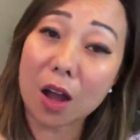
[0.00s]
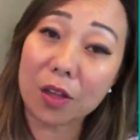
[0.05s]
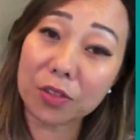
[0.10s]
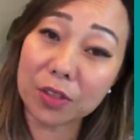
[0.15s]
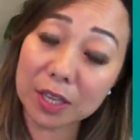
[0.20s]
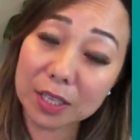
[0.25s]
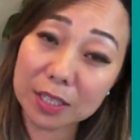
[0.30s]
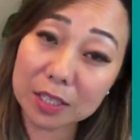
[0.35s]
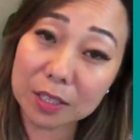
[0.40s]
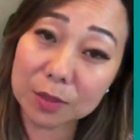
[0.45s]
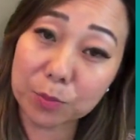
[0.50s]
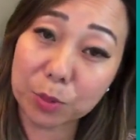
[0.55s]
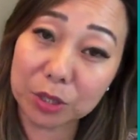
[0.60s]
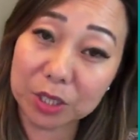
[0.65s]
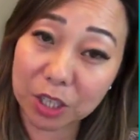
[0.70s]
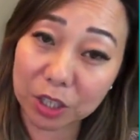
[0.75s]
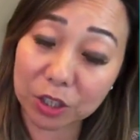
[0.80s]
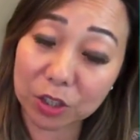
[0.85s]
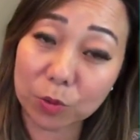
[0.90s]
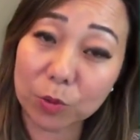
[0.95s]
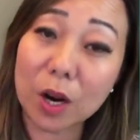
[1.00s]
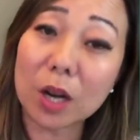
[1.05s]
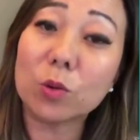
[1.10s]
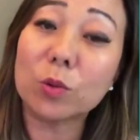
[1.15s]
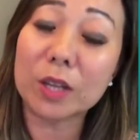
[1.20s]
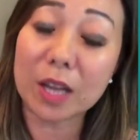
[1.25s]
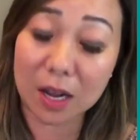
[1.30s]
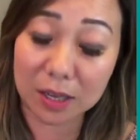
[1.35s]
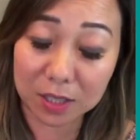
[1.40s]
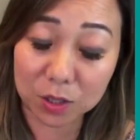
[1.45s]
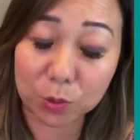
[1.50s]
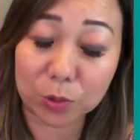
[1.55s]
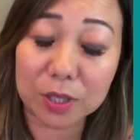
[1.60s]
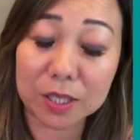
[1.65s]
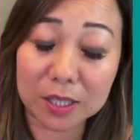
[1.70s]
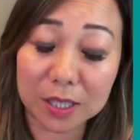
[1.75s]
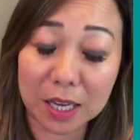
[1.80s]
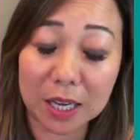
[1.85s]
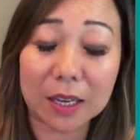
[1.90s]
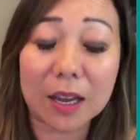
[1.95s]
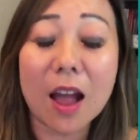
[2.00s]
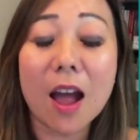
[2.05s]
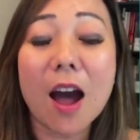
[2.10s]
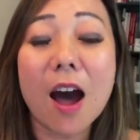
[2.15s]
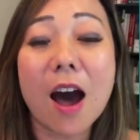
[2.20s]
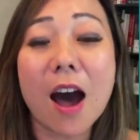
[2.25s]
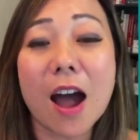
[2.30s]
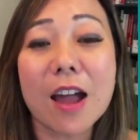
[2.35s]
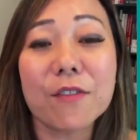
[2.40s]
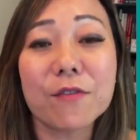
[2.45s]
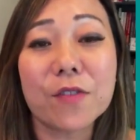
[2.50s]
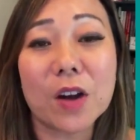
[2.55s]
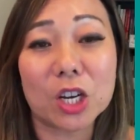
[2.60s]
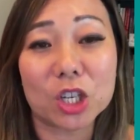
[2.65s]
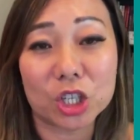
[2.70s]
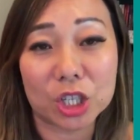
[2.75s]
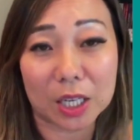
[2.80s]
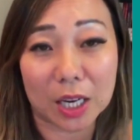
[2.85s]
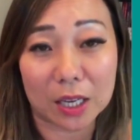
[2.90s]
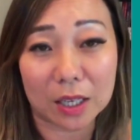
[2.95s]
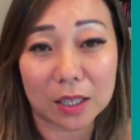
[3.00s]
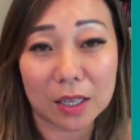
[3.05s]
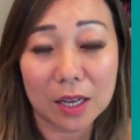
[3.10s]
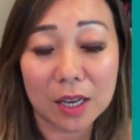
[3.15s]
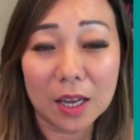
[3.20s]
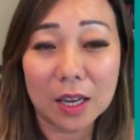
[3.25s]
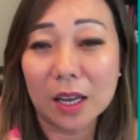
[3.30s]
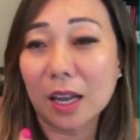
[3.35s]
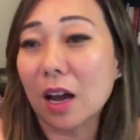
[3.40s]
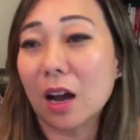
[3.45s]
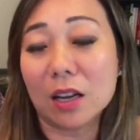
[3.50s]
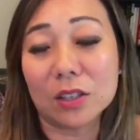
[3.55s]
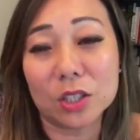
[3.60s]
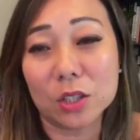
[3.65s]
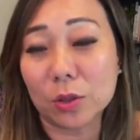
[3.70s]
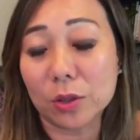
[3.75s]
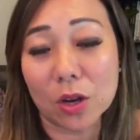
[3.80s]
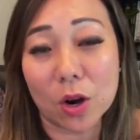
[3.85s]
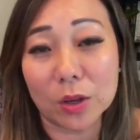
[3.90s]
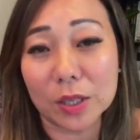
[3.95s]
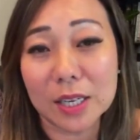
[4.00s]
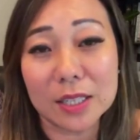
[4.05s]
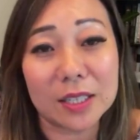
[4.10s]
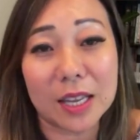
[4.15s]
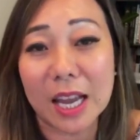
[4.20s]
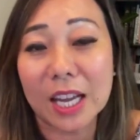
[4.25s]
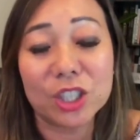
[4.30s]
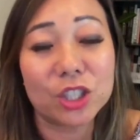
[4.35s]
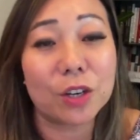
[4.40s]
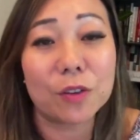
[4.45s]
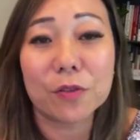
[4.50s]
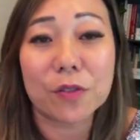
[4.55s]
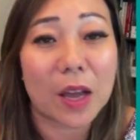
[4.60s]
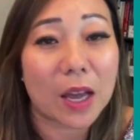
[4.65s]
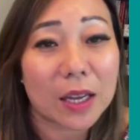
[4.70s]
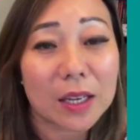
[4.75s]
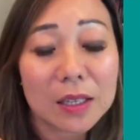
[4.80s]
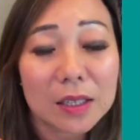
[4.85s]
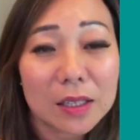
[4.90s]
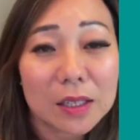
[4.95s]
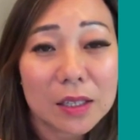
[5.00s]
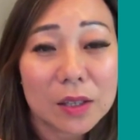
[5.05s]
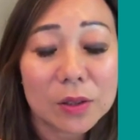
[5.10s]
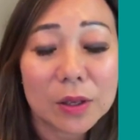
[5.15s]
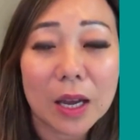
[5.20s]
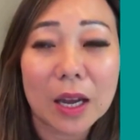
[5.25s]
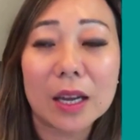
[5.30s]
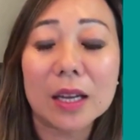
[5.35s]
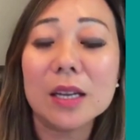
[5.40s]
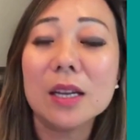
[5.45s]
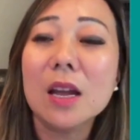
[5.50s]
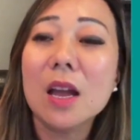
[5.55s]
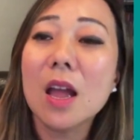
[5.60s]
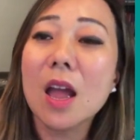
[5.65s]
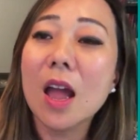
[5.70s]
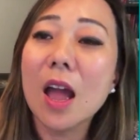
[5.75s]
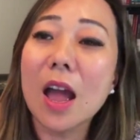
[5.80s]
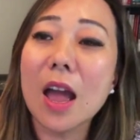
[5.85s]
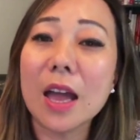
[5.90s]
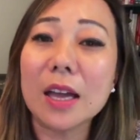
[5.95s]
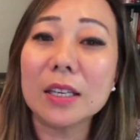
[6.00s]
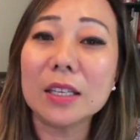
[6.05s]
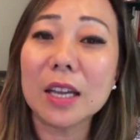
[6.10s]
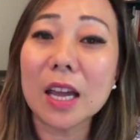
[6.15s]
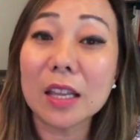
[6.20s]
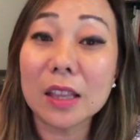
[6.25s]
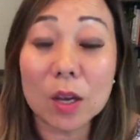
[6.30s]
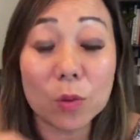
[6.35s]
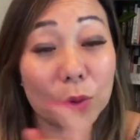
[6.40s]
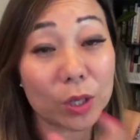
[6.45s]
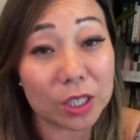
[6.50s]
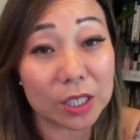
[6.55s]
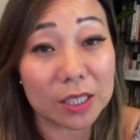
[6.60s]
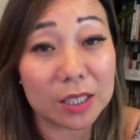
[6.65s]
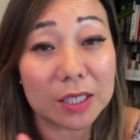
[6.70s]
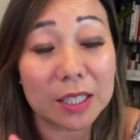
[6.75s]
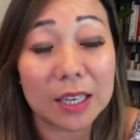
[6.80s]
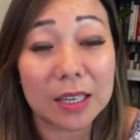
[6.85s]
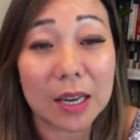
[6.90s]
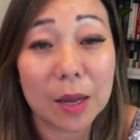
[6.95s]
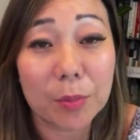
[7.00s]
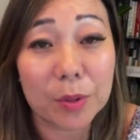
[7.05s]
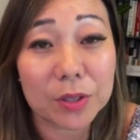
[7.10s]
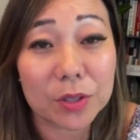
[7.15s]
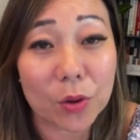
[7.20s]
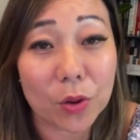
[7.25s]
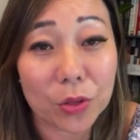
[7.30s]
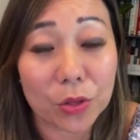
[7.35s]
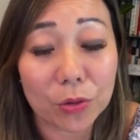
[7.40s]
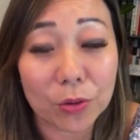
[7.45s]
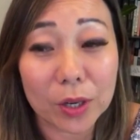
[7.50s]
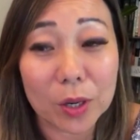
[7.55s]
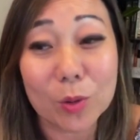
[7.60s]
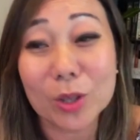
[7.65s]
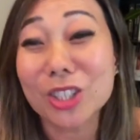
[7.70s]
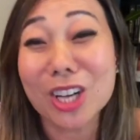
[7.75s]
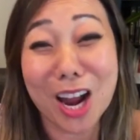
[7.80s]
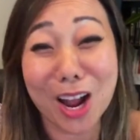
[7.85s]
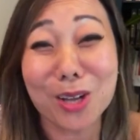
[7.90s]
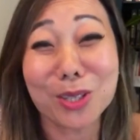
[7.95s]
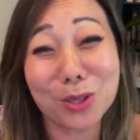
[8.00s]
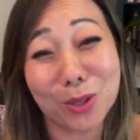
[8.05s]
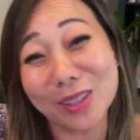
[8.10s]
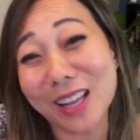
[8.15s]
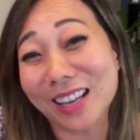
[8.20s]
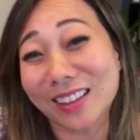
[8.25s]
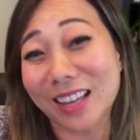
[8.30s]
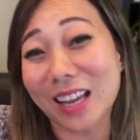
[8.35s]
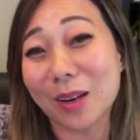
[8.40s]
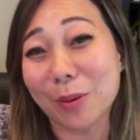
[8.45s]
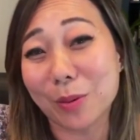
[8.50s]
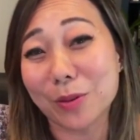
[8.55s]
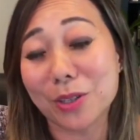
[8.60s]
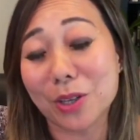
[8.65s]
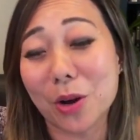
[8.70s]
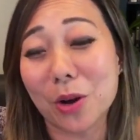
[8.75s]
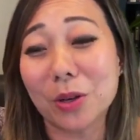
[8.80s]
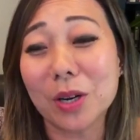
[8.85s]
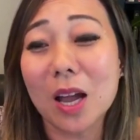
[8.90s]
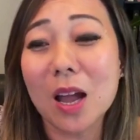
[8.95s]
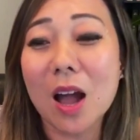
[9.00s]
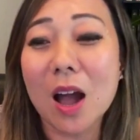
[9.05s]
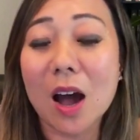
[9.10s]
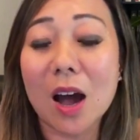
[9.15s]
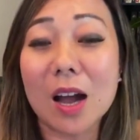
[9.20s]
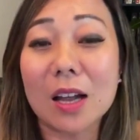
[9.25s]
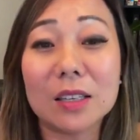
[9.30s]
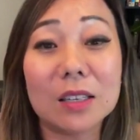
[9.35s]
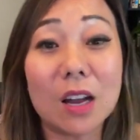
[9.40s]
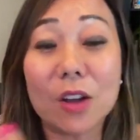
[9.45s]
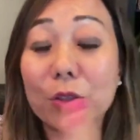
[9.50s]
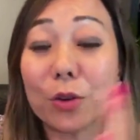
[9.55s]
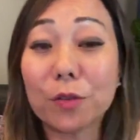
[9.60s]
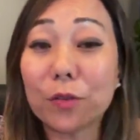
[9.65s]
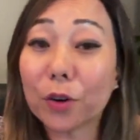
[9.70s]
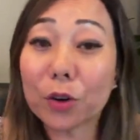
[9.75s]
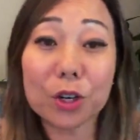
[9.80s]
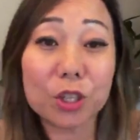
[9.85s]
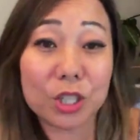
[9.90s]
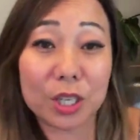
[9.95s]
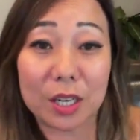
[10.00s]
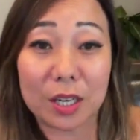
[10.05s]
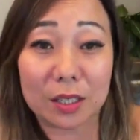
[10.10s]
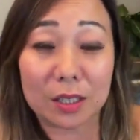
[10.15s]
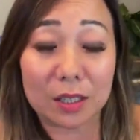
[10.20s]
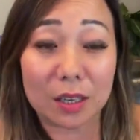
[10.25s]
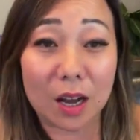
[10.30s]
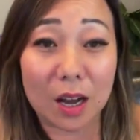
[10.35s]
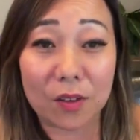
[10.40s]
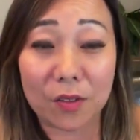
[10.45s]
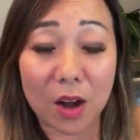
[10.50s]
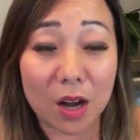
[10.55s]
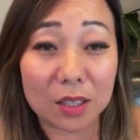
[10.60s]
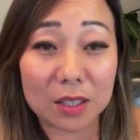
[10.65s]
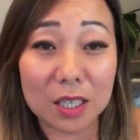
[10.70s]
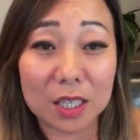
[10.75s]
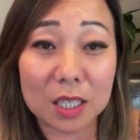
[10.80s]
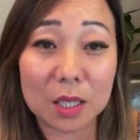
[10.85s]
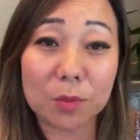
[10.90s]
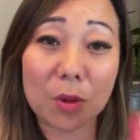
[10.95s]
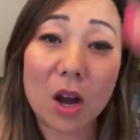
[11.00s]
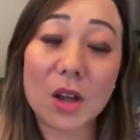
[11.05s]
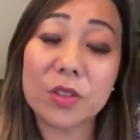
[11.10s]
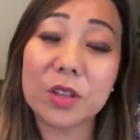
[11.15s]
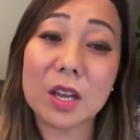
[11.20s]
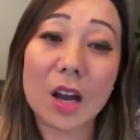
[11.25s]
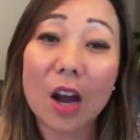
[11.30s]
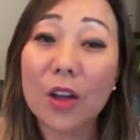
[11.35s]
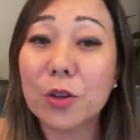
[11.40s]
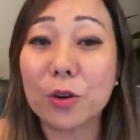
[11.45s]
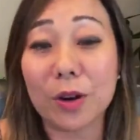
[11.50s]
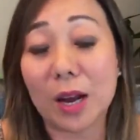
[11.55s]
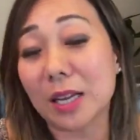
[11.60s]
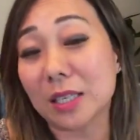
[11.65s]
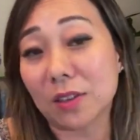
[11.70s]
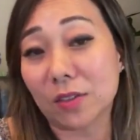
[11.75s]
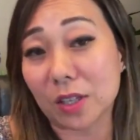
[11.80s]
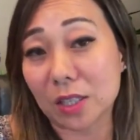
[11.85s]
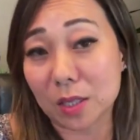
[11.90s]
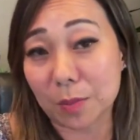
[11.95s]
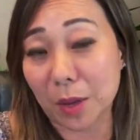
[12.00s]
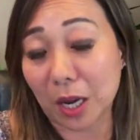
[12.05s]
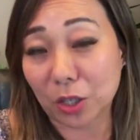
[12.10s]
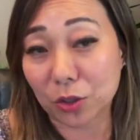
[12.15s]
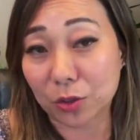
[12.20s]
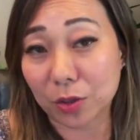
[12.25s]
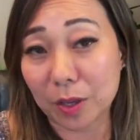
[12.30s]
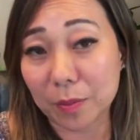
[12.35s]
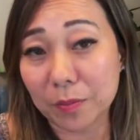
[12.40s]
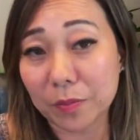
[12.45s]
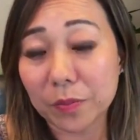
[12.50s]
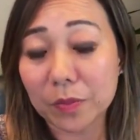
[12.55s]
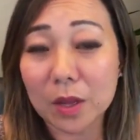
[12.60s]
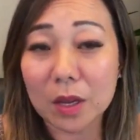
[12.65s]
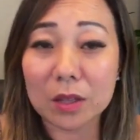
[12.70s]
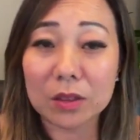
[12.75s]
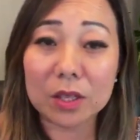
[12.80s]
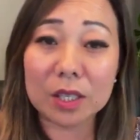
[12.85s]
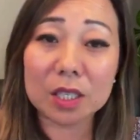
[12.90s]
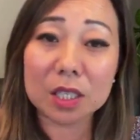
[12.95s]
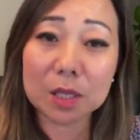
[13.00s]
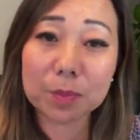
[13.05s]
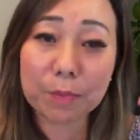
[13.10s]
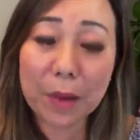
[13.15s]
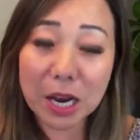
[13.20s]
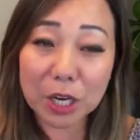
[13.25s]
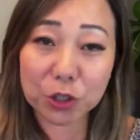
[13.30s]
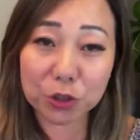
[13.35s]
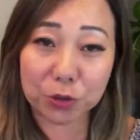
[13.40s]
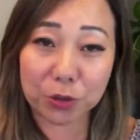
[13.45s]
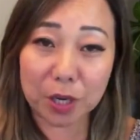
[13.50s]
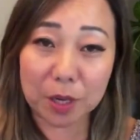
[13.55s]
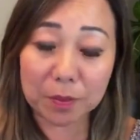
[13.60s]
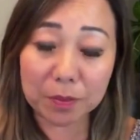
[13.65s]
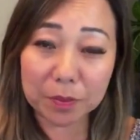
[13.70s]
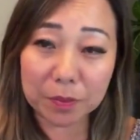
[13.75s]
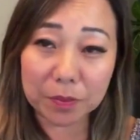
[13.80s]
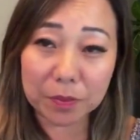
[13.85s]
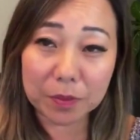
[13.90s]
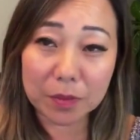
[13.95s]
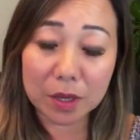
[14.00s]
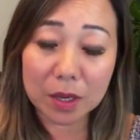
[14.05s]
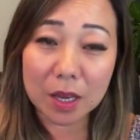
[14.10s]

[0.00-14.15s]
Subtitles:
On this particular one, yes, we're seeing high functioning, also known as HFA. Okay. And then we did see in episode 3, which I also like that episode, another version of autism on the other end of the spectrum. The spectrum,